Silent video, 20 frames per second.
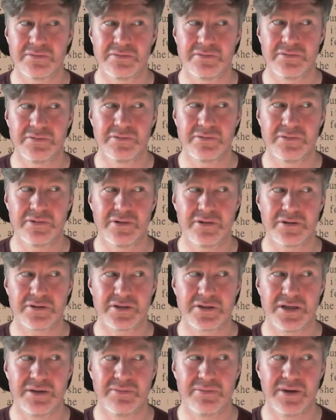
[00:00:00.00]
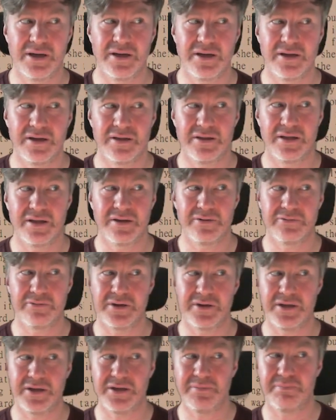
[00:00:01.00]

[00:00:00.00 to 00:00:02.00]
looks that way, and then we